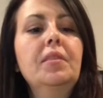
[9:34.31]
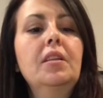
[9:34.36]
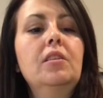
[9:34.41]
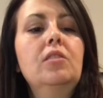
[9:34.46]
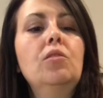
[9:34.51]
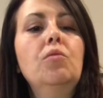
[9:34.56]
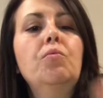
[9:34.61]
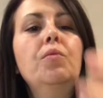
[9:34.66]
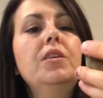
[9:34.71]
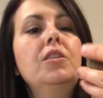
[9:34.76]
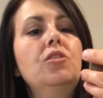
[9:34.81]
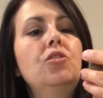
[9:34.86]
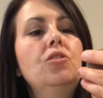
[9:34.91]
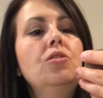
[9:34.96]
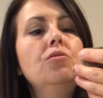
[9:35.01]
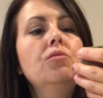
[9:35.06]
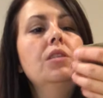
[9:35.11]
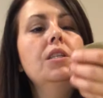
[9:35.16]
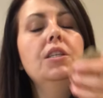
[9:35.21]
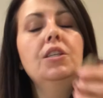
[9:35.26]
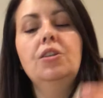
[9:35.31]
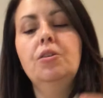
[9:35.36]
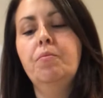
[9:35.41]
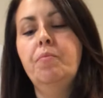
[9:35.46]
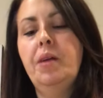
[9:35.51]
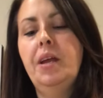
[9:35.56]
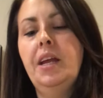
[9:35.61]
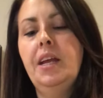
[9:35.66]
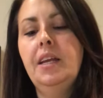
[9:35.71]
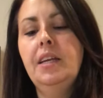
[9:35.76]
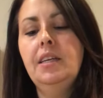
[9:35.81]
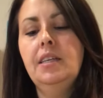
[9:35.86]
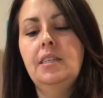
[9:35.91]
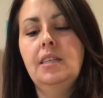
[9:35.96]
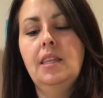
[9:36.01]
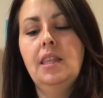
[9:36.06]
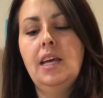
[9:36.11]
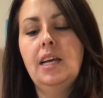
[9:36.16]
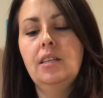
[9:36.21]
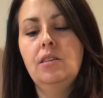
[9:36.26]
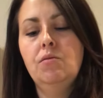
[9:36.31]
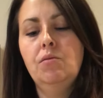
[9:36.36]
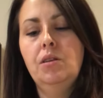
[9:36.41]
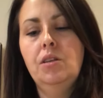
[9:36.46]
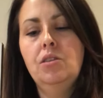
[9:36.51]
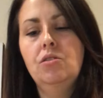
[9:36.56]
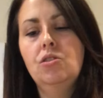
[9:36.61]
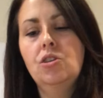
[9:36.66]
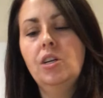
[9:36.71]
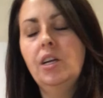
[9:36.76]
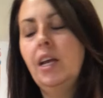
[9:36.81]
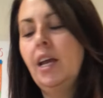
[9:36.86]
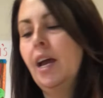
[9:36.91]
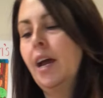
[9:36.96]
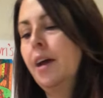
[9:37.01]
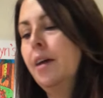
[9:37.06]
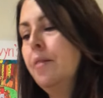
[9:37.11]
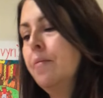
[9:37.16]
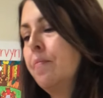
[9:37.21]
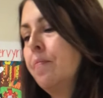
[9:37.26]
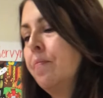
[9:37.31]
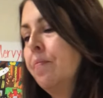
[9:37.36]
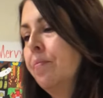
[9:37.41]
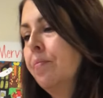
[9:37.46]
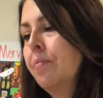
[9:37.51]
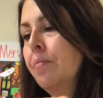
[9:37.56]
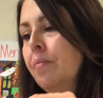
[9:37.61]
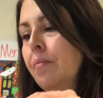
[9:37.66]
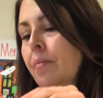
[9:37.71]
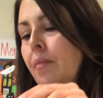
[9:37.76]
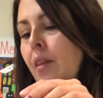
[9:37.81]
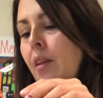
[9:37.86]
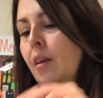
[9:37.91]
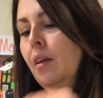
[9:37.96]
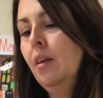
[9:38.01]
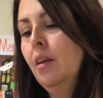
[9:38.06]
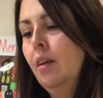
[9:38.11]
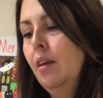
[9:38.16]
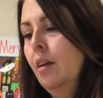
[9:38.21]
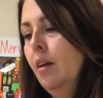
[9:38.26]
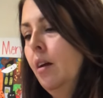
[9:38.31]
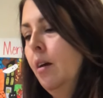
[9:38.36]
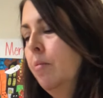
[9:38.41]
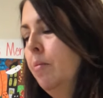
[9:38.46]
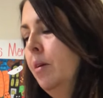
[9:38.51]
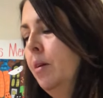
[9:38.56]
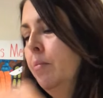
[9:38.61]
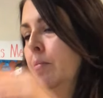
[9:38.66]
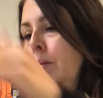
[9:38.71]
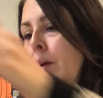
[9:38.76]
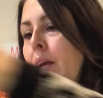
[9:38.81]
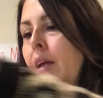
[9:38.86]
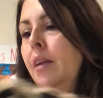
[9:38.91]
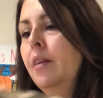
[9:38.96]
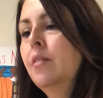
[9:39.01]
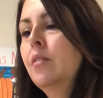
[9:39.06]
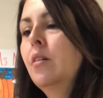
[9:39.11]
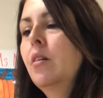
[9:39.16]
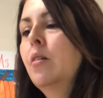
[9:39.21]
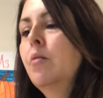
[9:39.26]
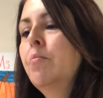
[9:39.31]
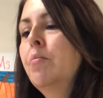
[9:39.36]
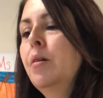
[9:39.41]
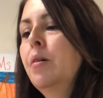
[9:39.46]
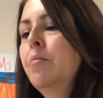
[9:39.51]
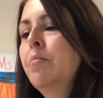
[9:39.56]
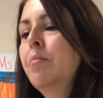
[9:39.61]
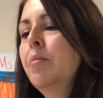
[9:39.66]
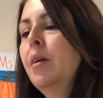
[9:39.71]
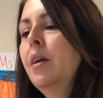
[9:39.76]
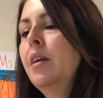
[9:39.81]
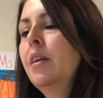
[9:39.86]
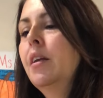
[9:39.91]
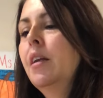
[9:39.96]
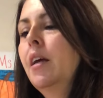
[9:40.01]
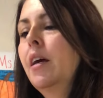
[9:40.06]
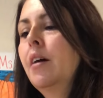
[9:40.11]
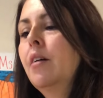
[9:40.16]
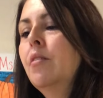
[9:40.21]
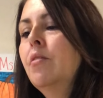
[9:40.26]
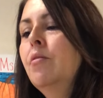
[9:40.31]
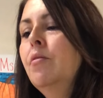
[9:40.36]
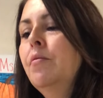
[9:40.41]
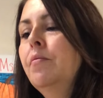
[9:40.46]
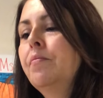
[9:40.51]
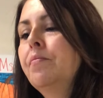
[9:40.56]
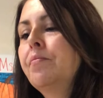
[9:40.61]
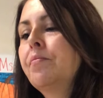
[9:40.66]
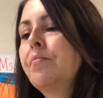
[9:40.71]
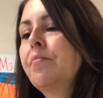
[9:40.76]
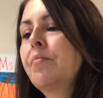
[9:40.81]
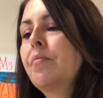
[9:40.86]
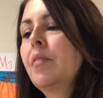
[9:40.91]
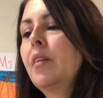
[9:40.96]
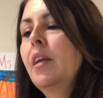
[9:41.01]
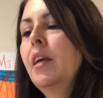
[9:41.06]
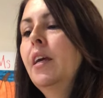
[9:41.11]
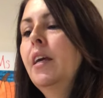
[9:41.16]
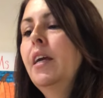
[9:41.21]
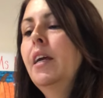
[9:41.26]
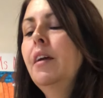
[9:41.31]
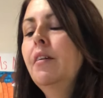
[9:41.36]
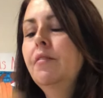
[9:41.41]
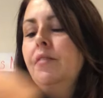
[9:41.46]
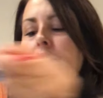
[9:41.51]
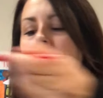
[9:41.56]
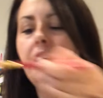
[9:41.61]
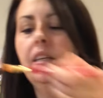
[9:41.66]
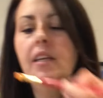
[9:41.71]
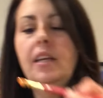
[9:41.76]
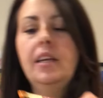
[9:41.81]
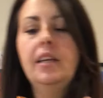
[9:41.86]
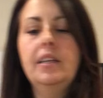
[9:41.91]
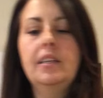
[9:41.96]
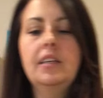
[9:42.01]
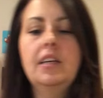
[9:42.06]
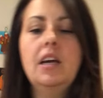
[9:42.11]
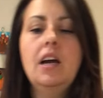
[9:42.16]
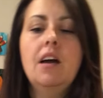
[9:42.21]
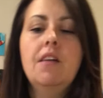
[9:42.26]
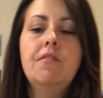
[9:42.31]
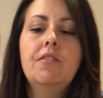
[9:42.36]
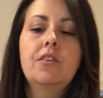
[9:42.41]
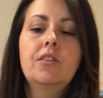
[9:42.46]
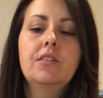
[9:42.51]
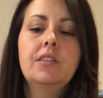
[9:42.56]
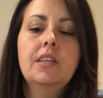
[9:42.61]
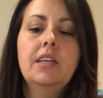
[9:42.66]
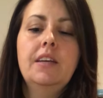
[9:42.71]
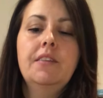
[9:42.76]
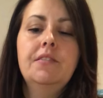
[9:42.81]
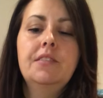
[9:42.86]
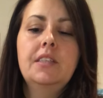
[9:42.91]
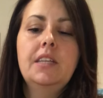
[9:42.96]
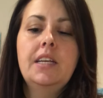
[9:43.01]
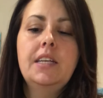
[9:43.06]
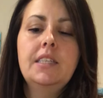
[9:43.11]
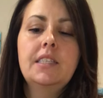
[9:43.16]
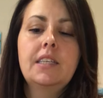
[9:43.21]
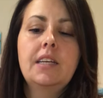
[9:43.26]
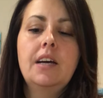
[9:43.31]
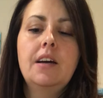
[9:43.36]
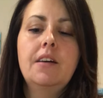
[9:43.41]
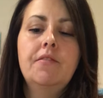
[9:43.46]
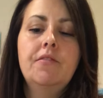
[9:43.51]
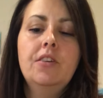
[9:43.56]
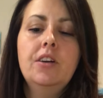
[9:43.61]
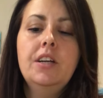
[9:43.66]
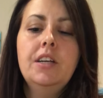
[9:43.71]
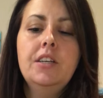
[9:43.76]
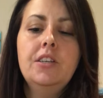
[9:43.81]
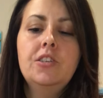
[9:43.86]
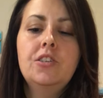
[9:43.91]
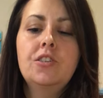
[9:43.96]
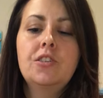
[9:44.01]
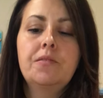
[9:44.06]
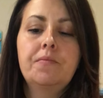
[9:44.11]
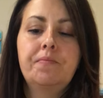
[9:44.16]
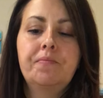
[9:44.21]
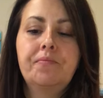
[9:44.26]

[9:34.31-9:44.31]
so when choosing your paint, that's what you should get. I'm going to paint our pumpkin now. It gives it gives nice coverage.